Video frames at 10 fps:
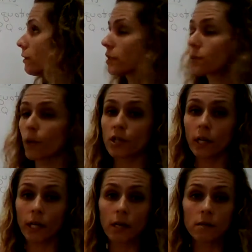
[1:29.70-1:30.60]

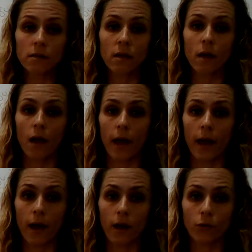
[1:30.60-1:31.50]
expression is,
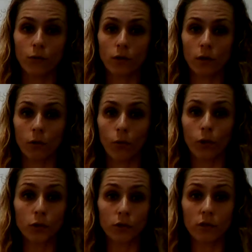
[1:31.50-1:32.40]
and we'll
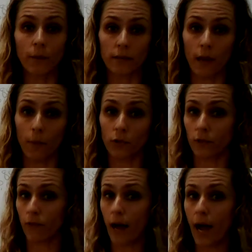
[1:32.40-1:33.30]
do some examples
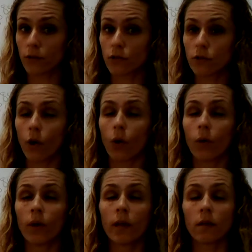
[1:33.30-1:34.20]
of that.
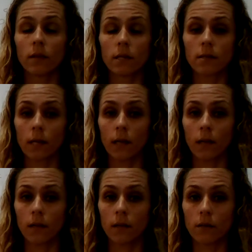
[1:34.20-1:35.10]
So this
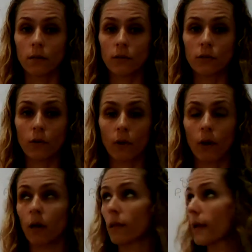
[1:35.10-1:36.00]
is
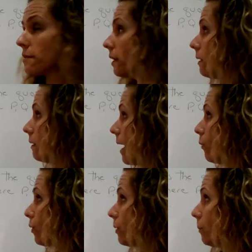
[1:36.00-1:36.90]
a lesson that
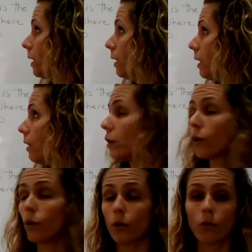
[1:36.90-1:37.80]
would be
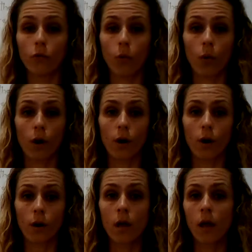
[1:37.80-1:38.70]
good
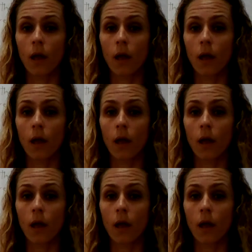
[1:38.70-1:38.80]
for